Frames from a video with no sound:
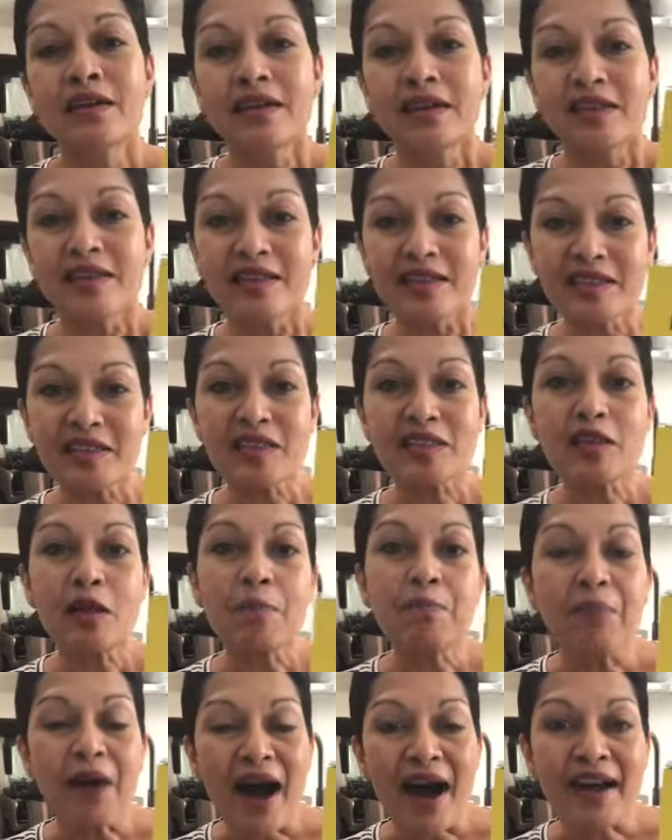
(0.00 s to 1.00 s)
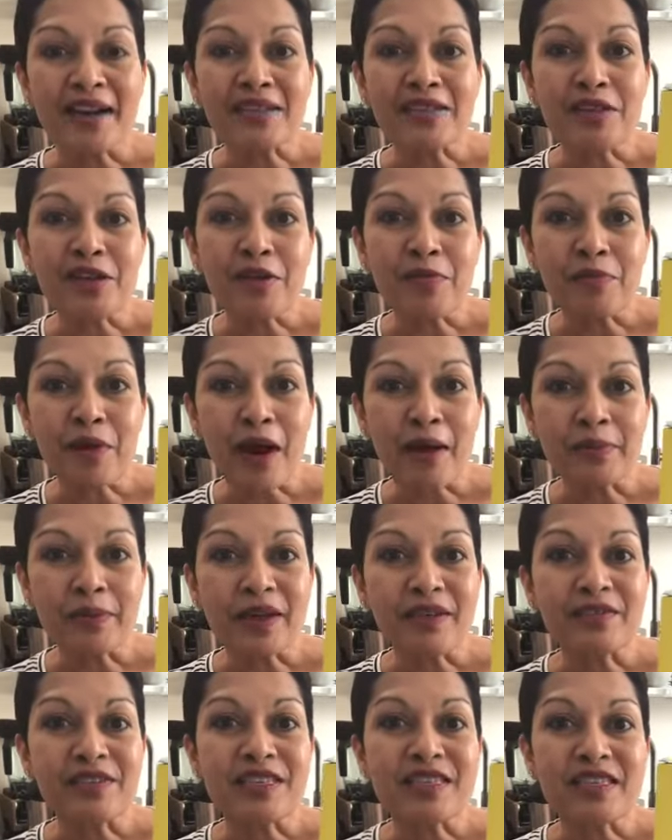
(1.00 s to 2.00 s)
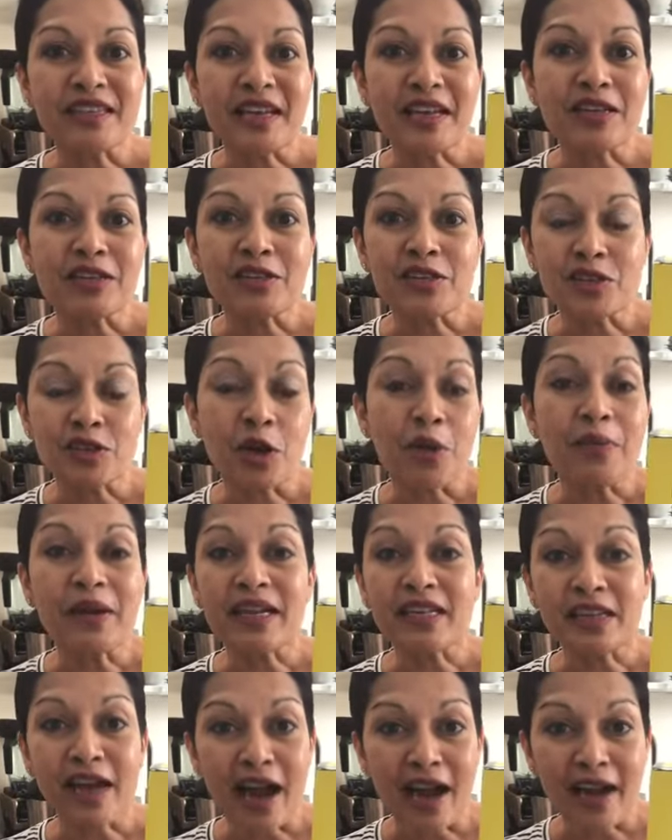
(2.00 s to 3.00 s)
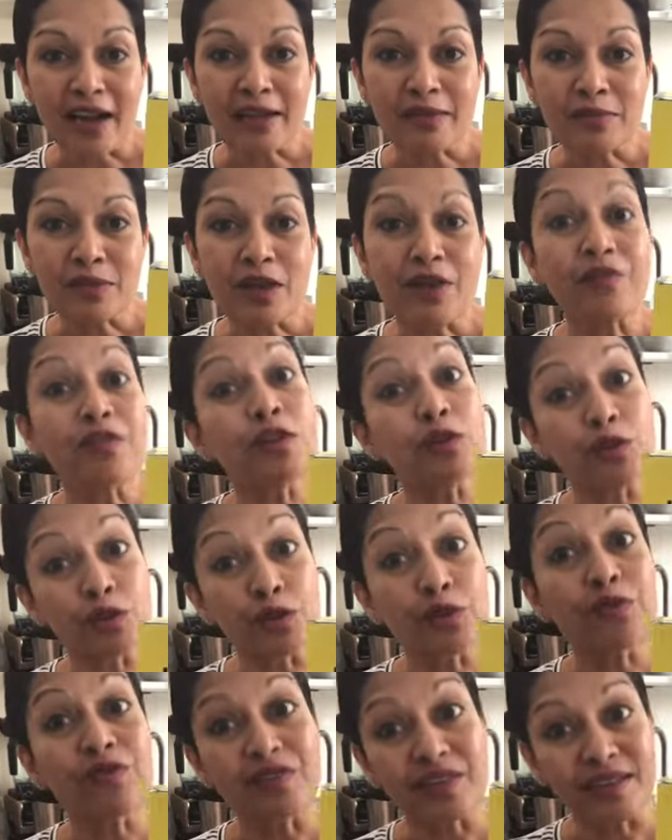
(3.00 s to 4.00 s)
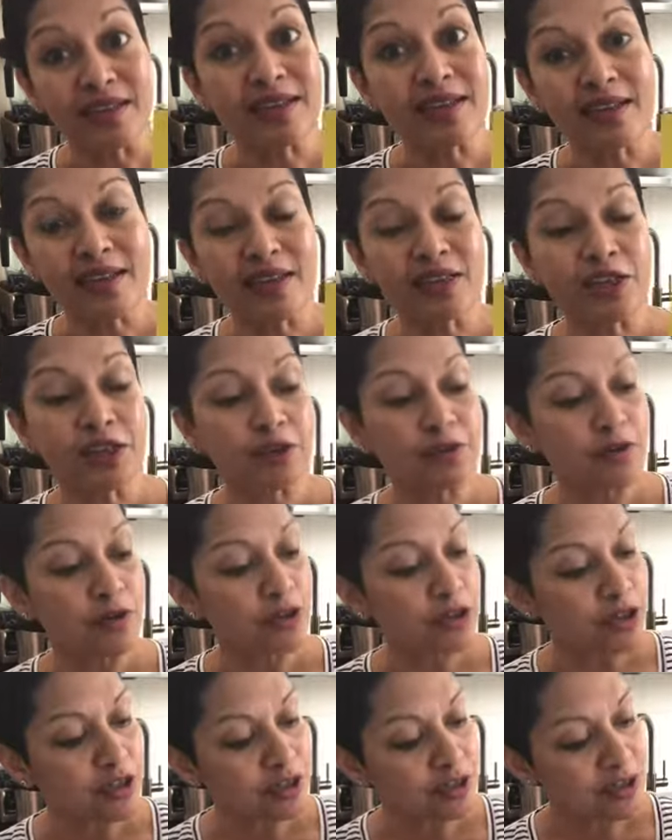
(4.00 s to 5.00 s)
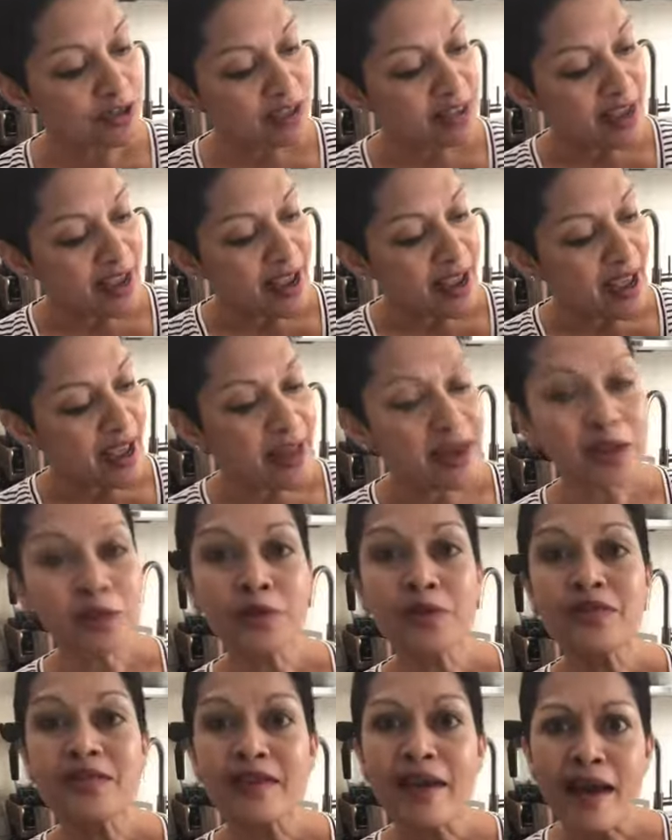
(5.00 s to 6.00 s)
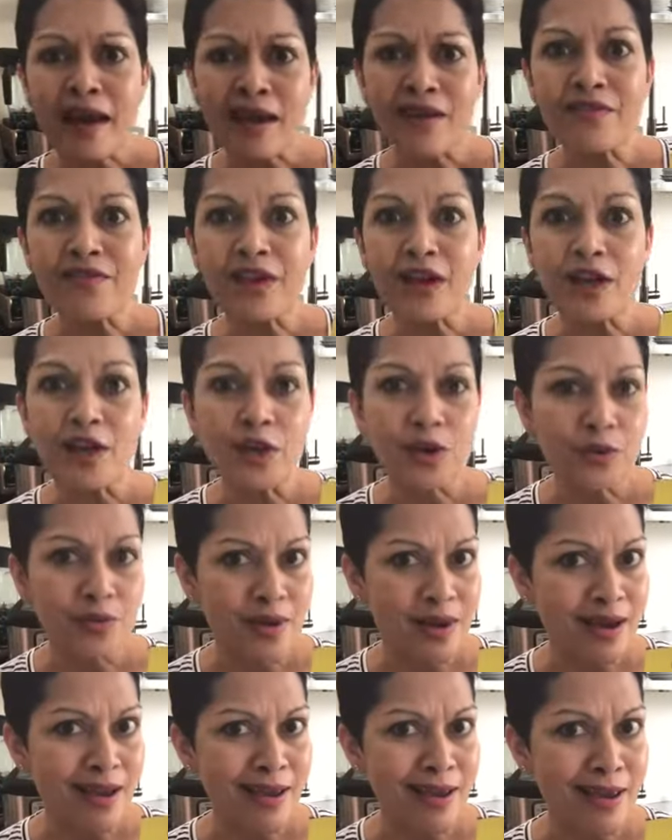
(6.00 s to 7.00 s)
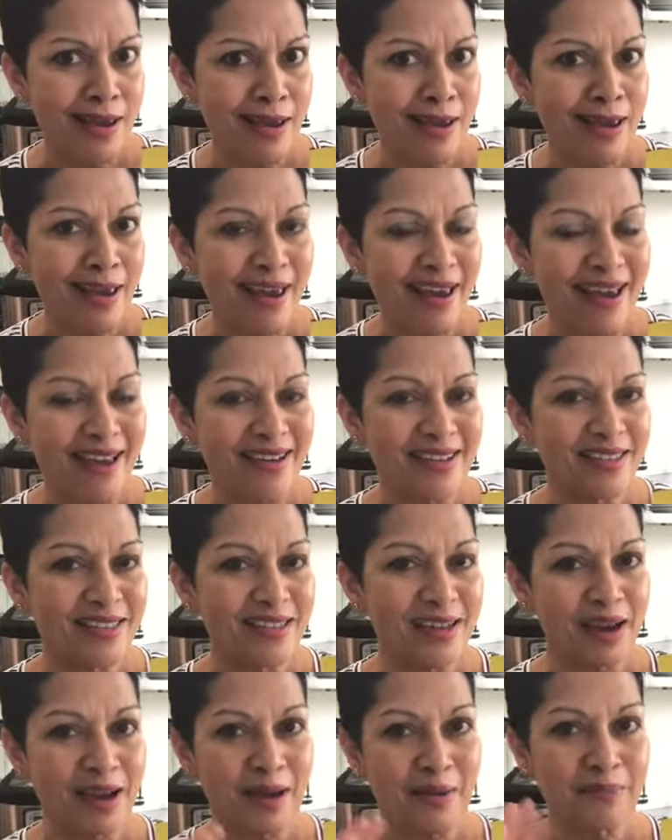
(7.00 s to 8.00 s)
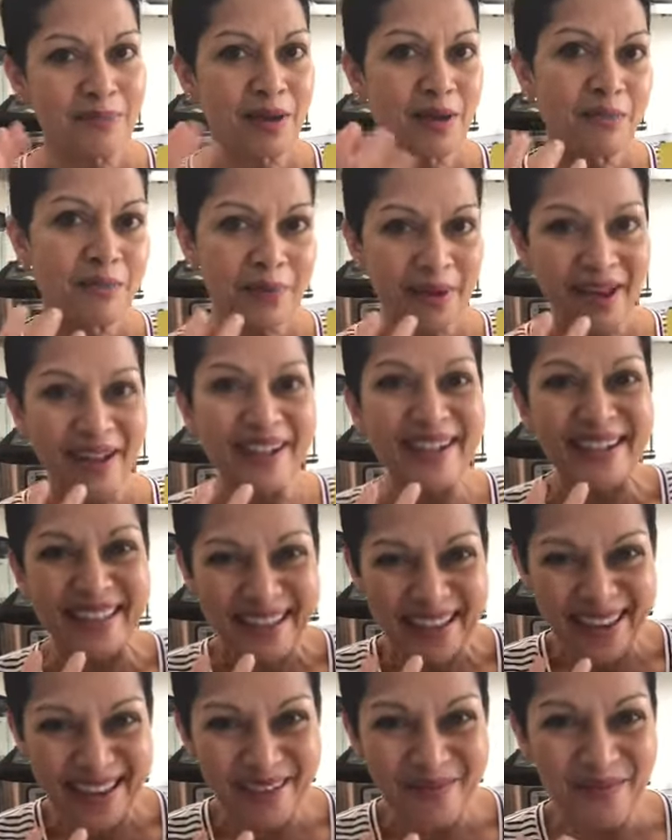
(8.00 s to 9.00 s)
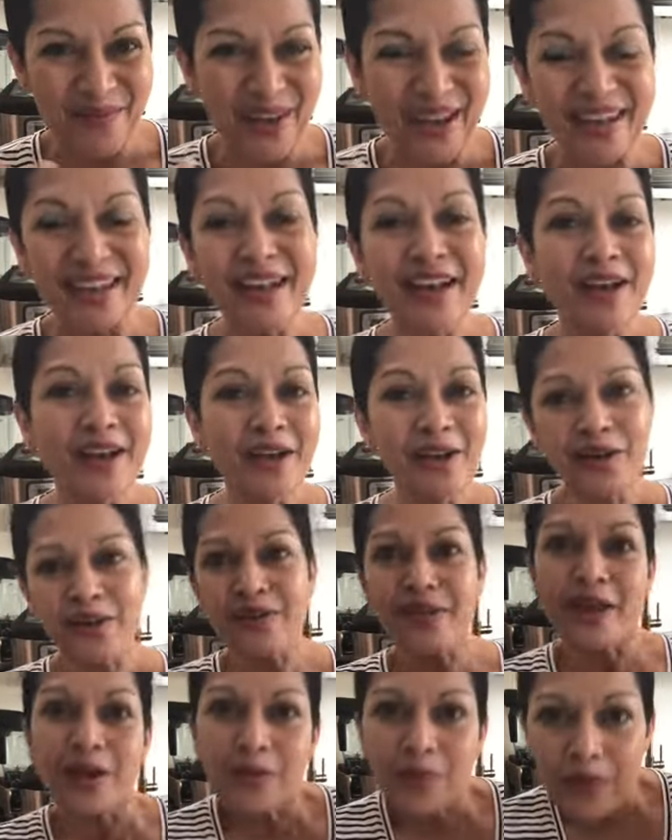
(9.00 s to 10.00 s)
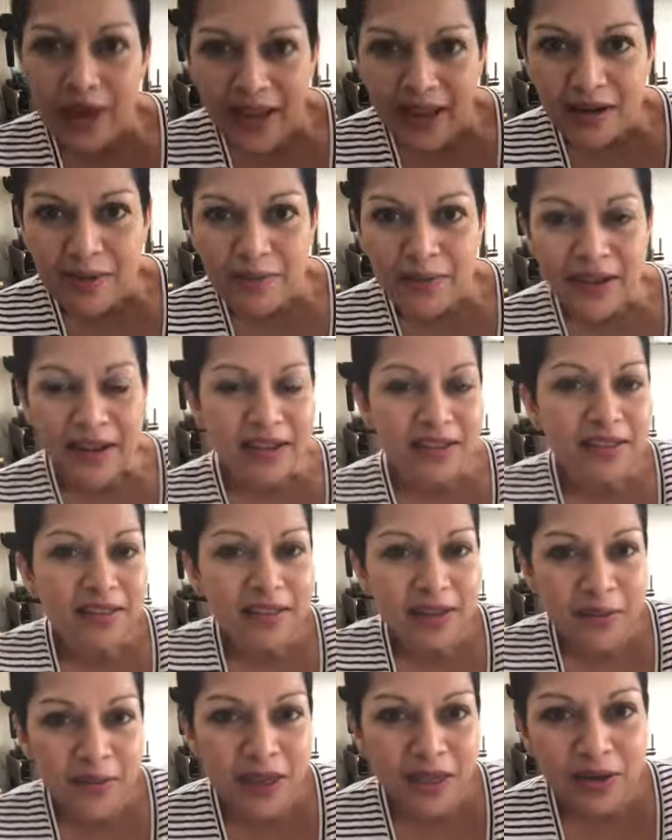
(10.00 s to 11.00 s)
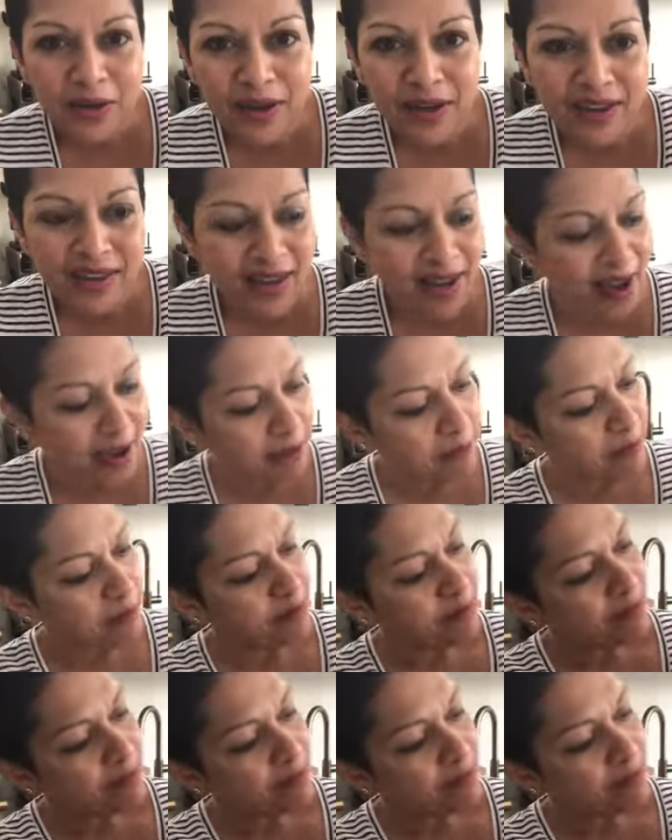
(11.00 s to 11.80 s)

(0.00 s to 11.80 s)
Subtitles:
This is the box that you probably have seen so many times if you do visit Indian grocers, and it looks kind of unique and compelling, but you're like, wait a minute, let me look at that.